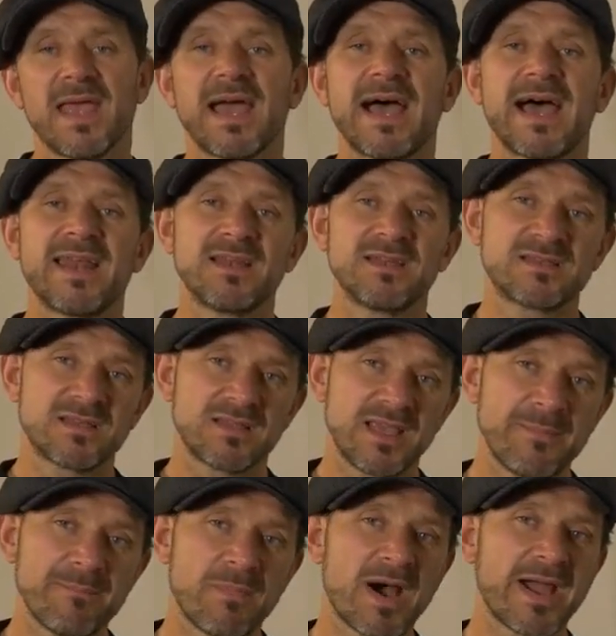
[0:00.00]
And
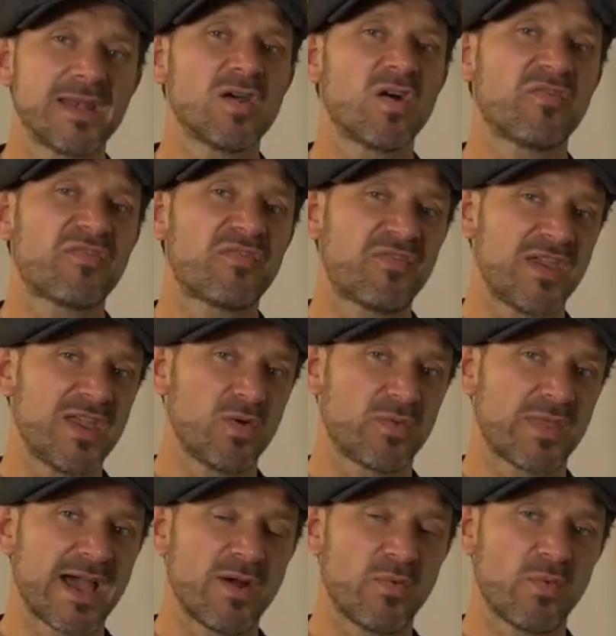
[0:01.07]
it might not feel
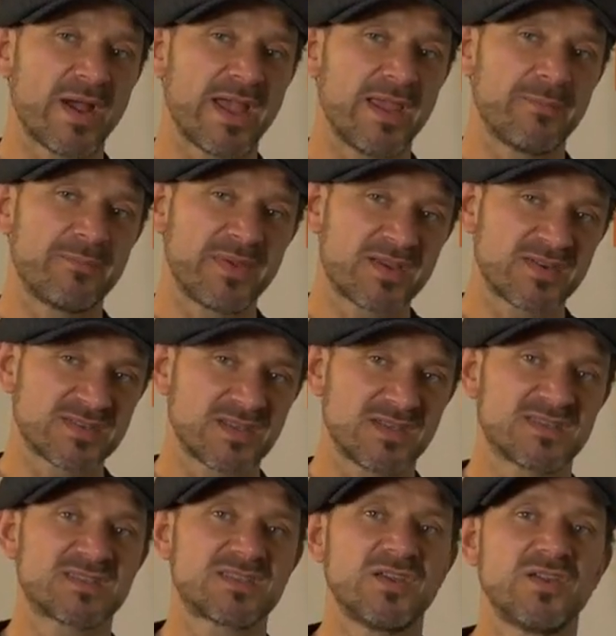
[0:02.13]
that way because of the
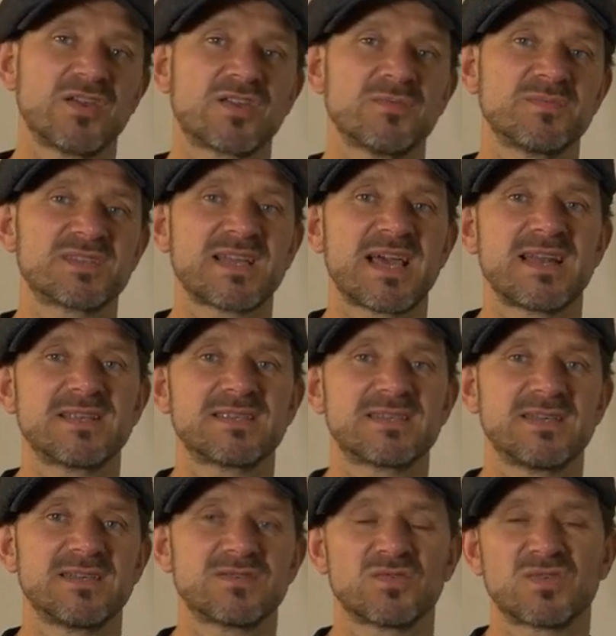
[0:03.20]

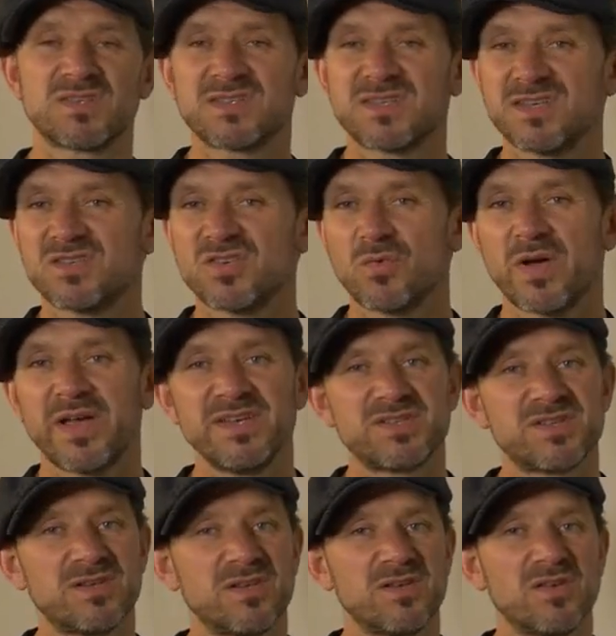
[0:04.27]
circumstances or the
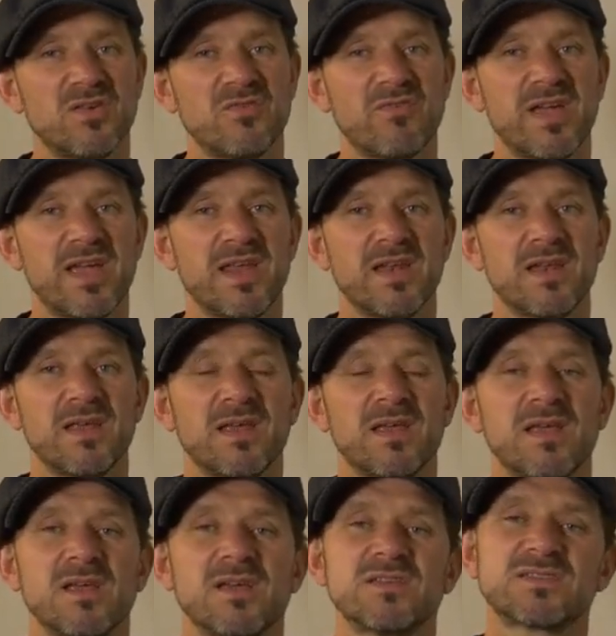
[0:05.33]
situation that you're in.
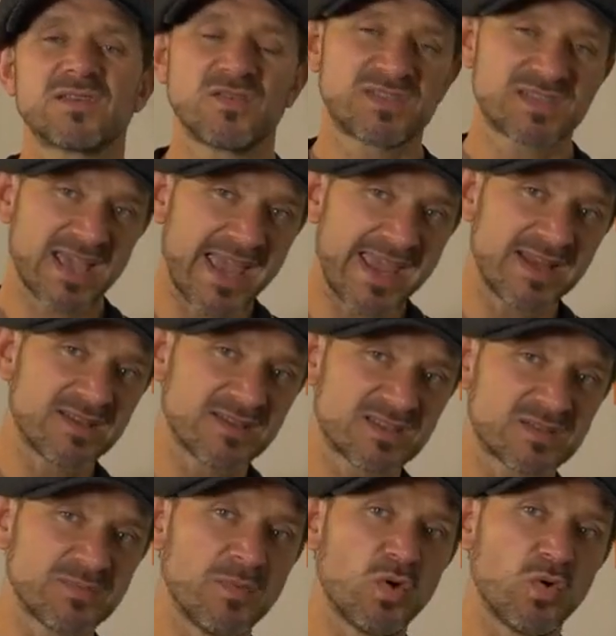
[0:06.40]
So take the
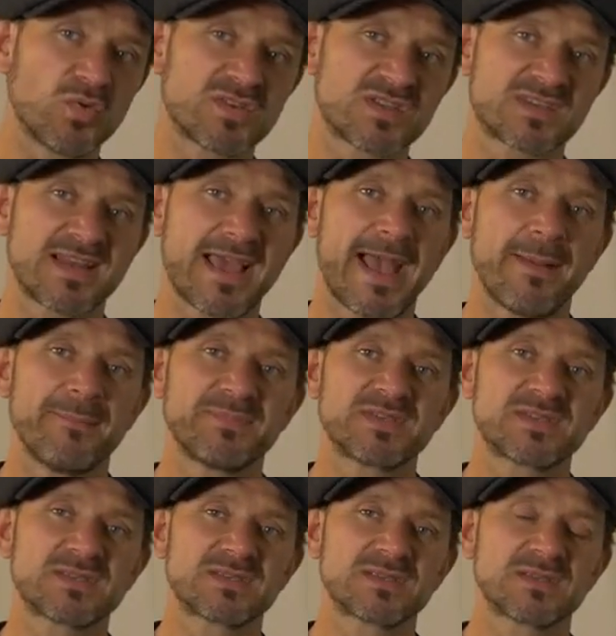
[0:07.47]
small
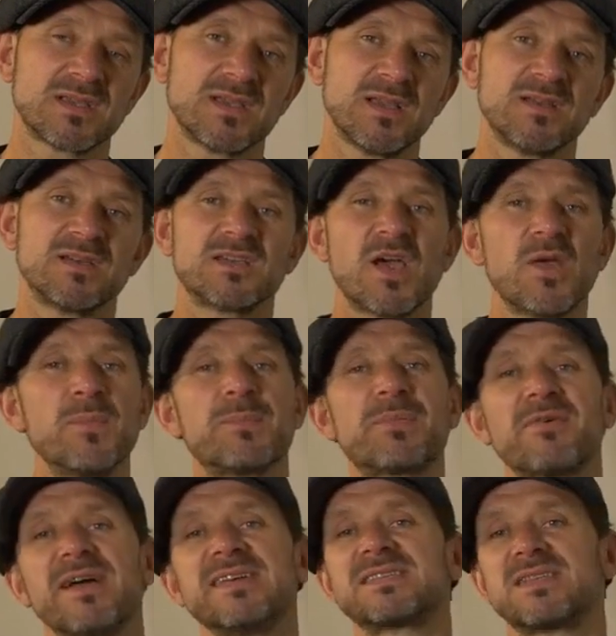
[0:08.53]
steps. Don't
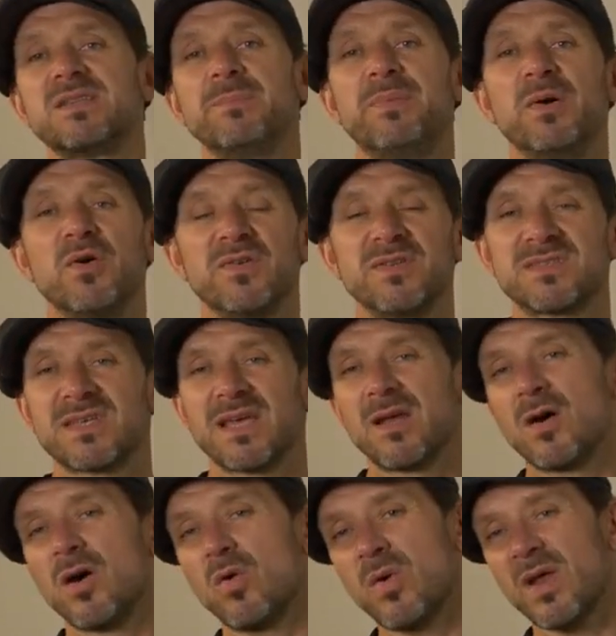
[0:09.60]
press the button saying,
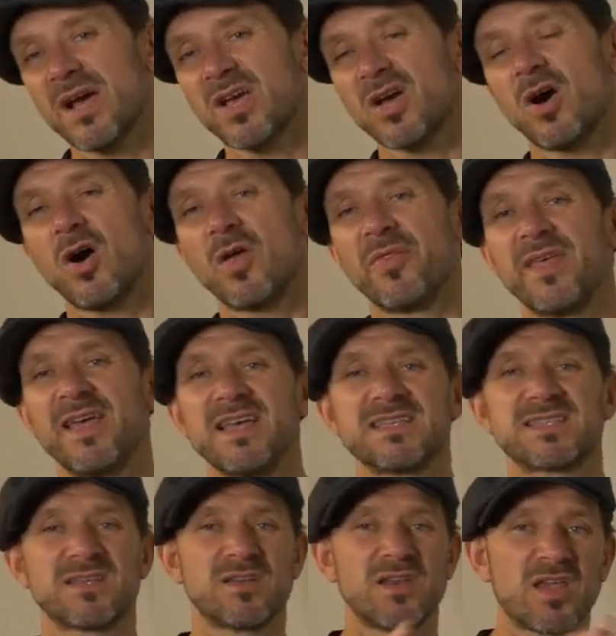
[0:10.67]
oh, well, I can't
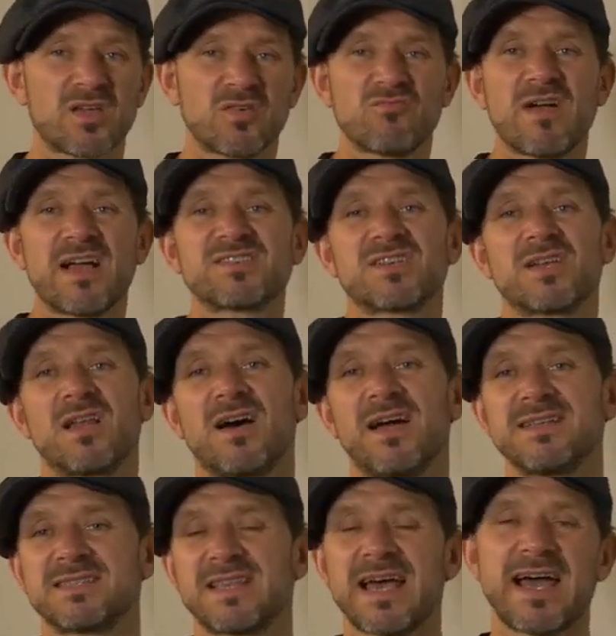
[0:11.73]
this, and you could
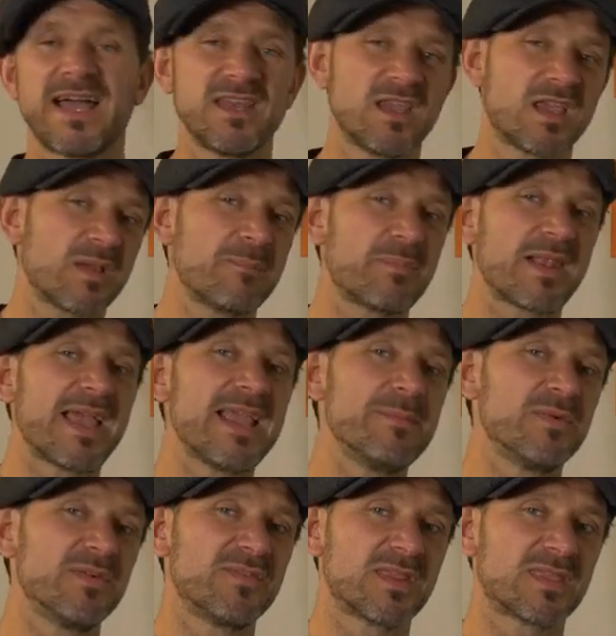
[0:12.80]
rationalise that and you can blame
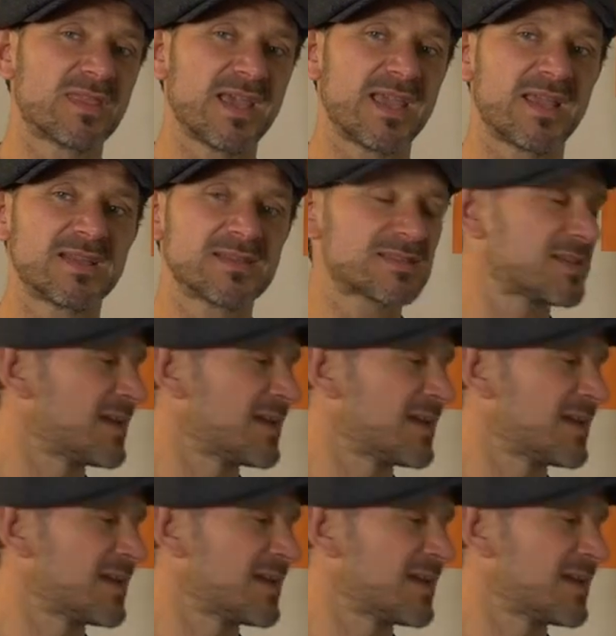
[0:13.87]
other things.